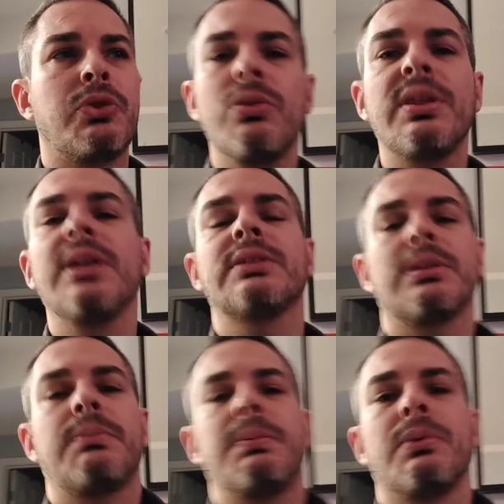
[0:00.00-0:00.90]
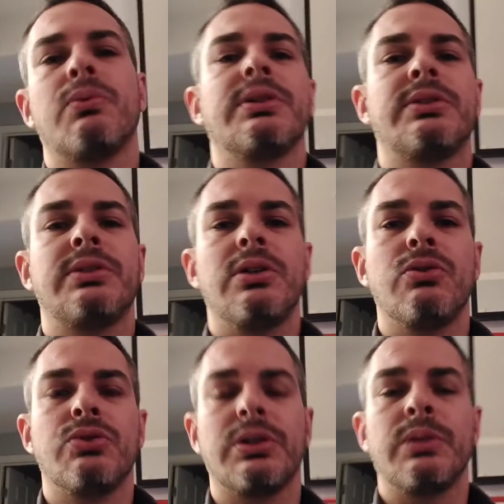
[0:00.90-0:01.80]
two things that people want to see
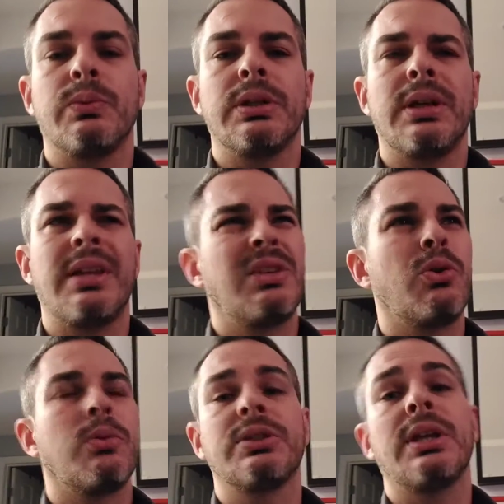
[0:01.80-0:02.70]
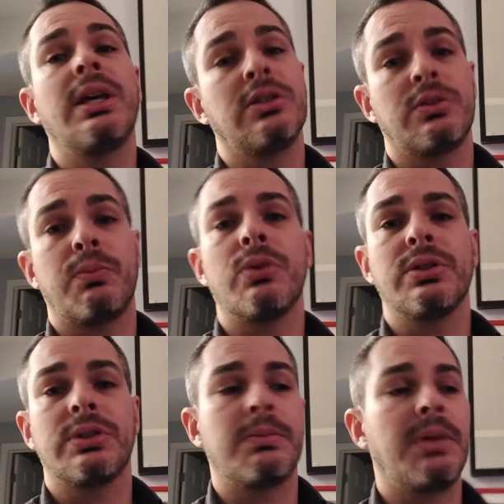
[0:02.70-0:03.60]
usually when I think almost any
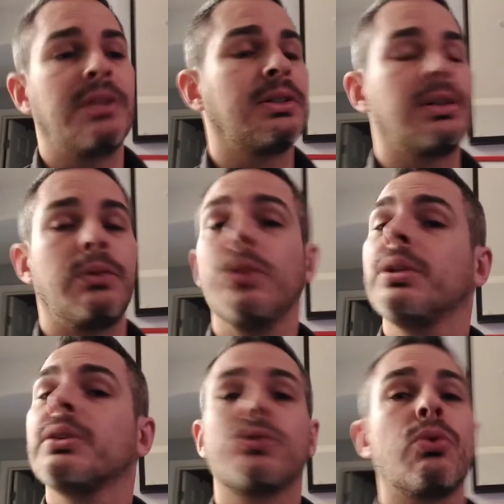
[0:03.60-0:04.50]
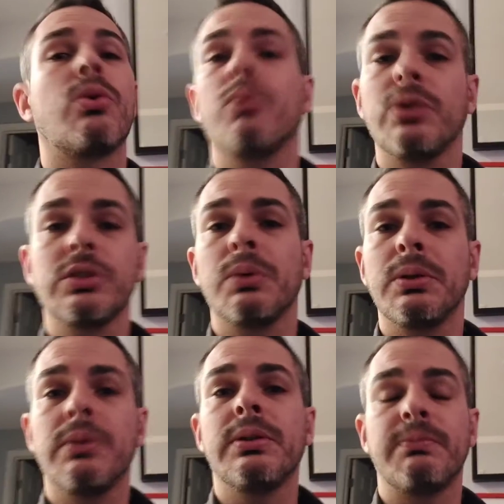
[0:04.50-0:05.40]
sports is basically what the score was,
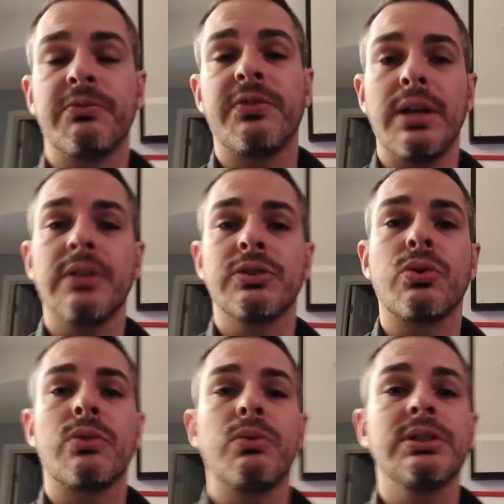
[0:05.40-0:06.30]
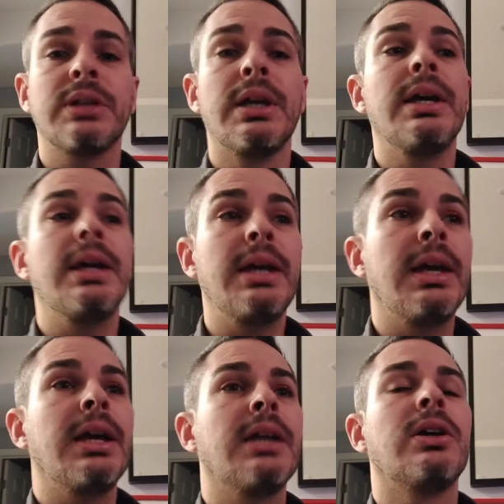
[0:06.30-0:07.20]
what the final score was,
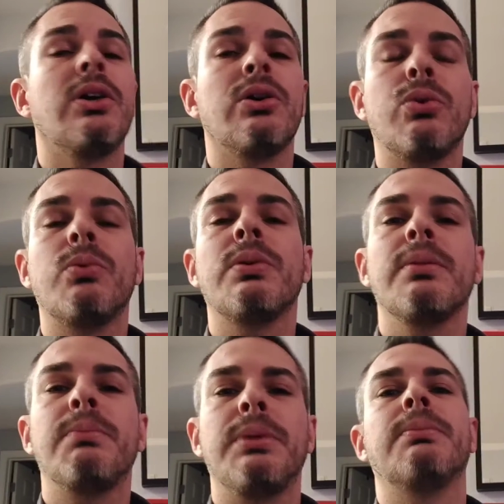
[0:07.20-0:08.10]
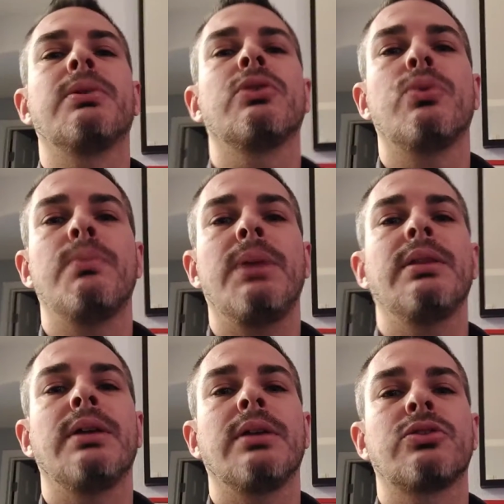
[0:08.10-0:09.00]
and who were the people who
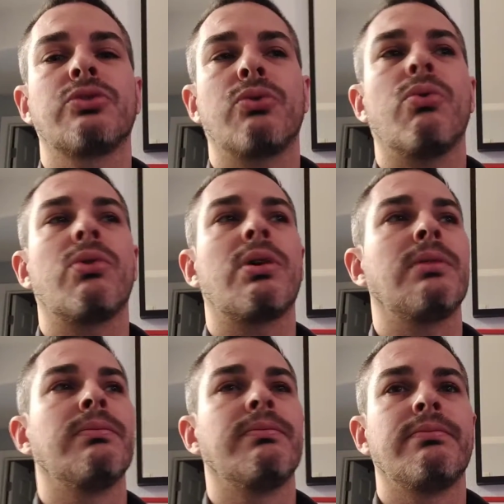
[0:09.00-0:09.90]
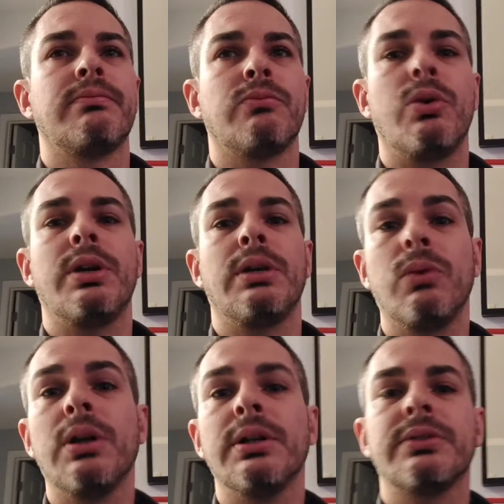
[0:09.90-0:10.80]
made that score what it
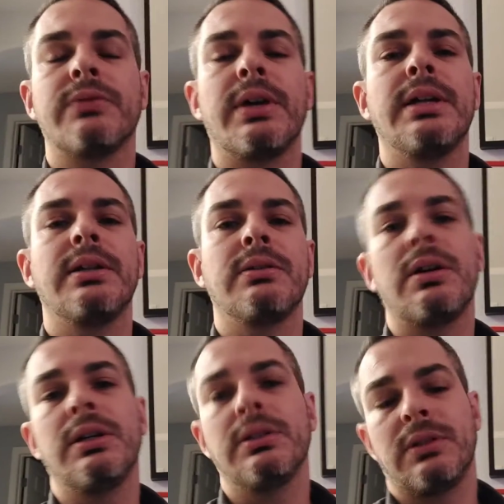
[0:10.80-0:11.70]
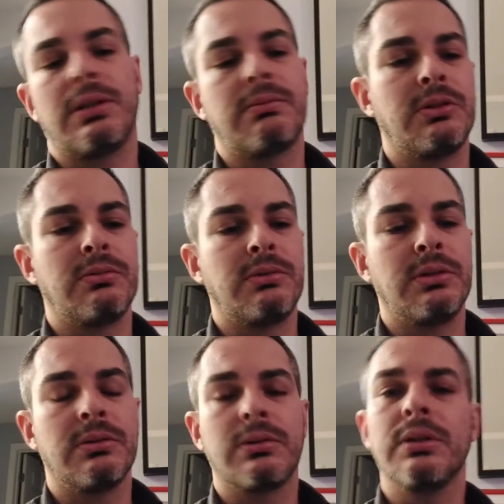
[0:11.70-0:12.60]
was, right?
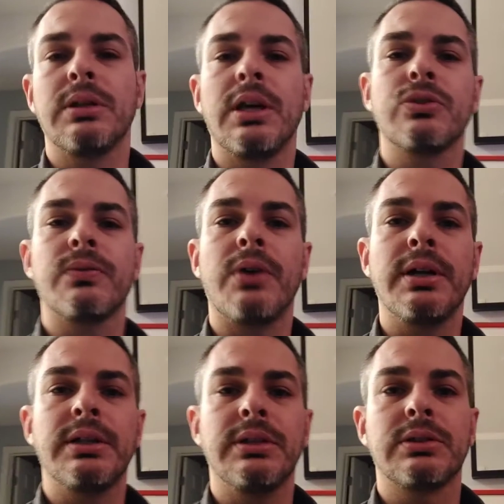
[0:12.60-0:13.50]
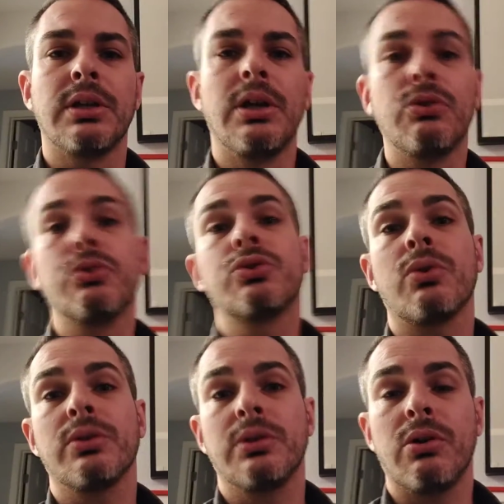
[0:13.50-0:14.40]
In case of hockey, it's who
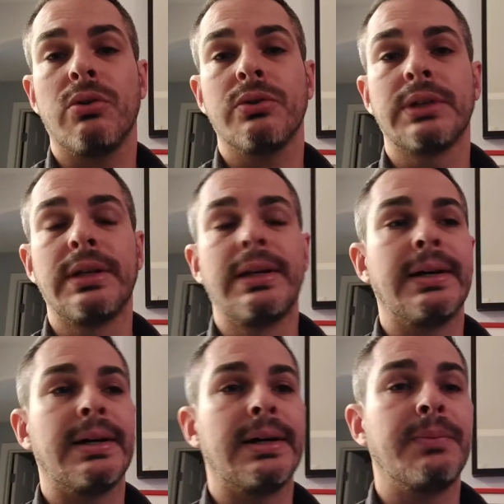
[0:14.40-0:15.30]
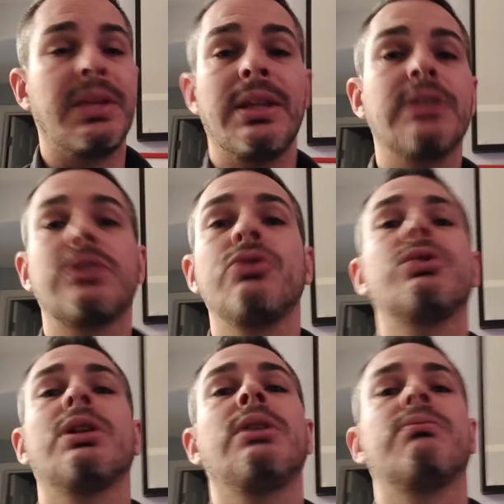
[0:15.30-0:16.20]
scored the goals, and that's
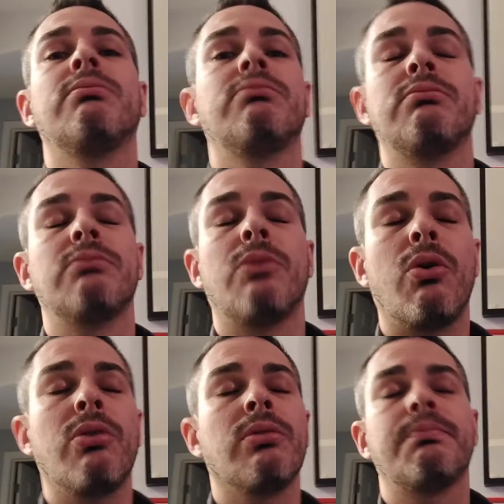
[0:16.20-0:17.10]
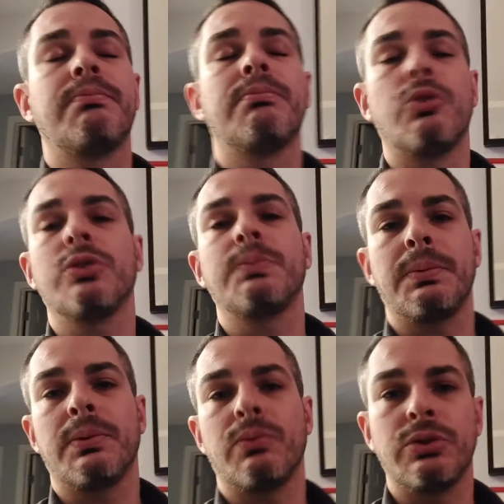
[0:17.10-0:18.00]
usually all most
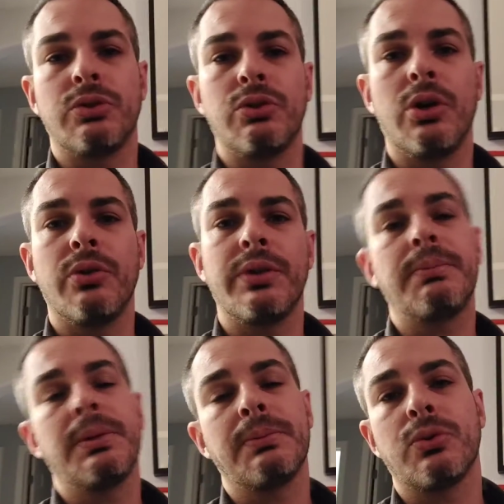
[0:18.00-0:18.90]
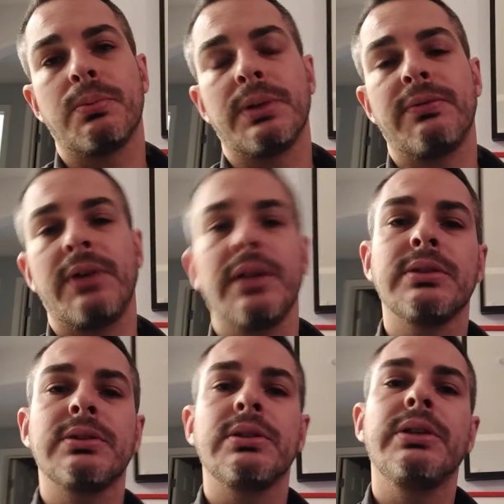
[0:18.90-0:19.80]
people want to know. There are people who play
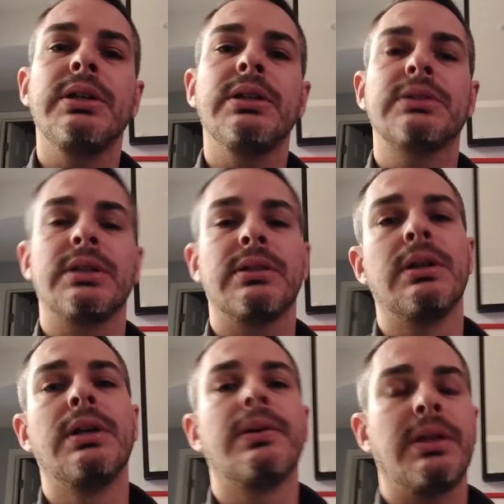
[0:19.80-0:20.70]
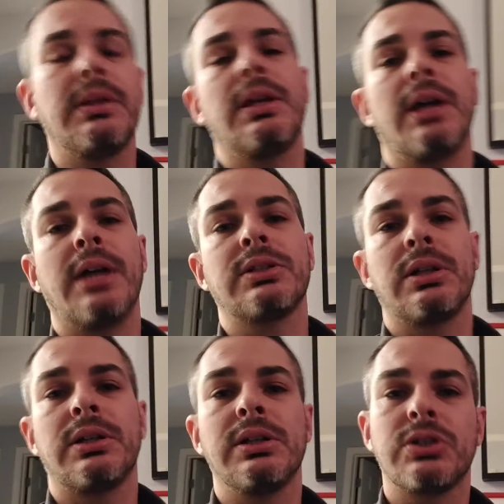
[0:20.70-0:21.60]
fantasy leagues and they
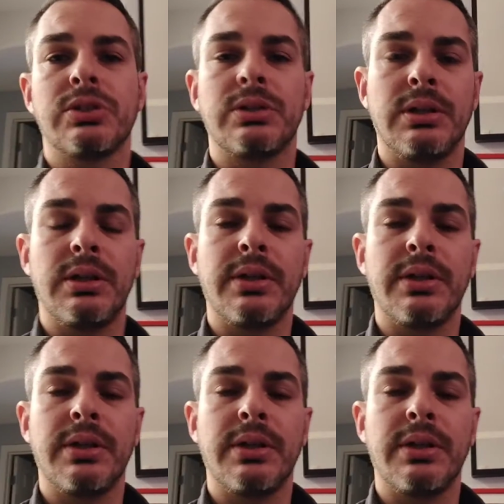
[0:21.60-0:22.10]
actually are interested